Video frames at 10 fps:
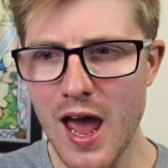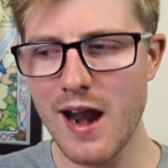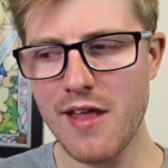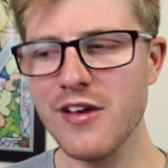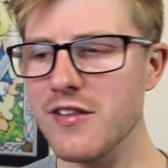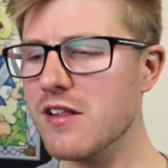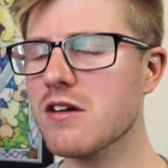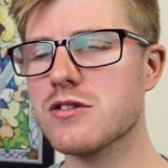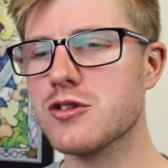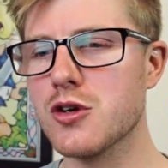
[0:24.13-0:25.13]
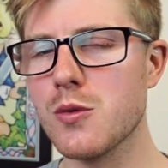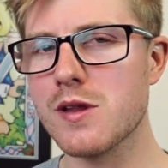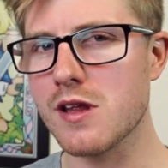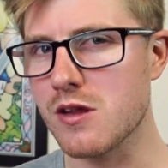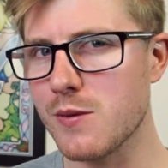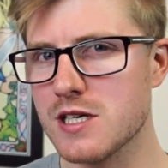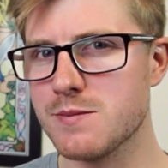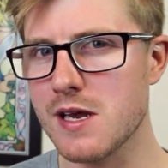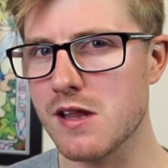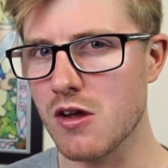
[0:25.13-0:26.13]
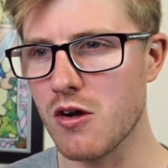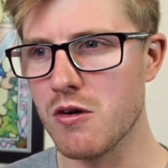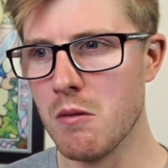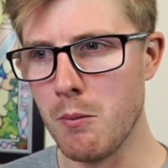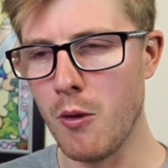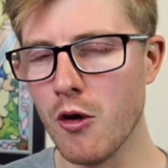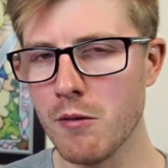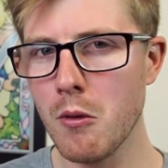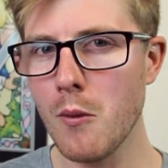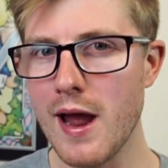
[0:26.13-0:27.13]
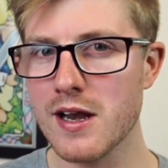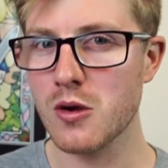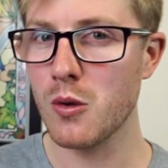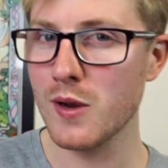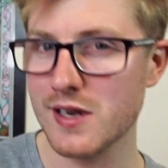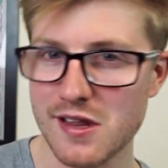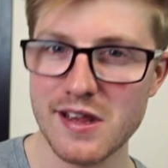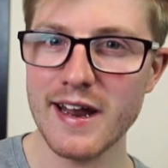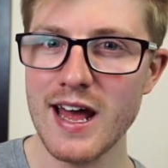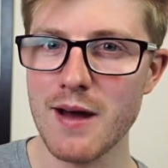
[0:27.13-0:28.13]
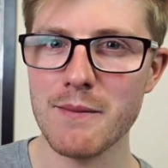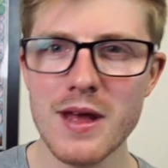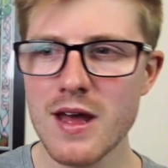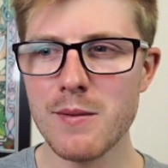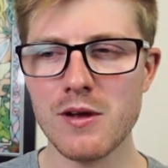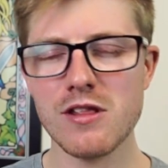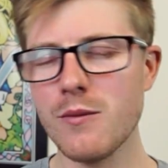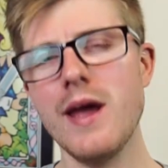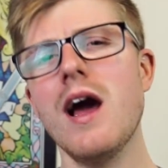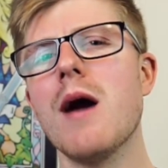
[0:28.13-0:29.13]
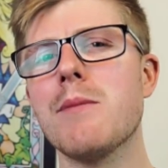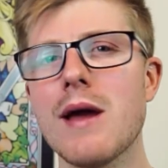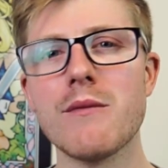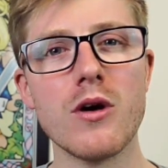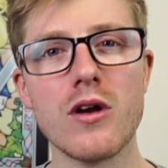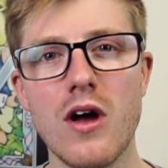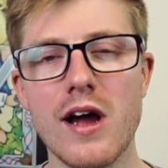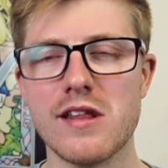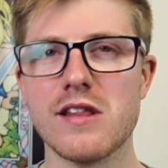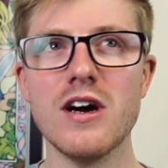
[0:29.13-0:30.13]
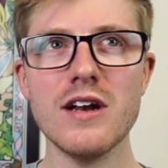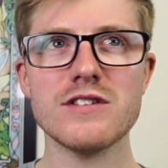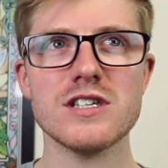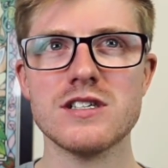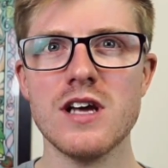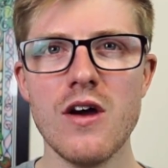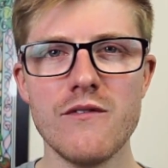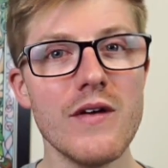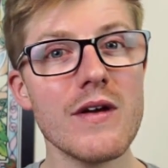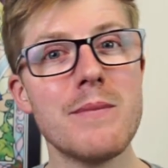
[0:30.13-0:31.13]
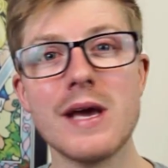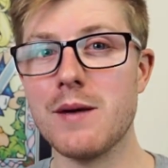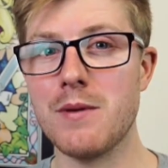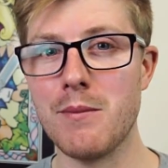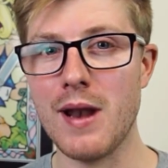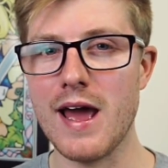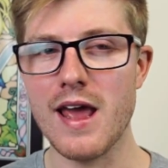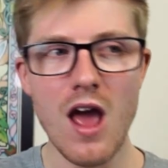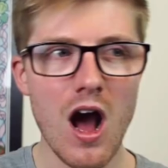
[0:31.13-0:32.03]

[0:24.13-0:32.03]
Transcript: And I think that's got to do with the Switch being so portable and quick to start up. Because the way I play roguelikes is kind of just very pick up and play.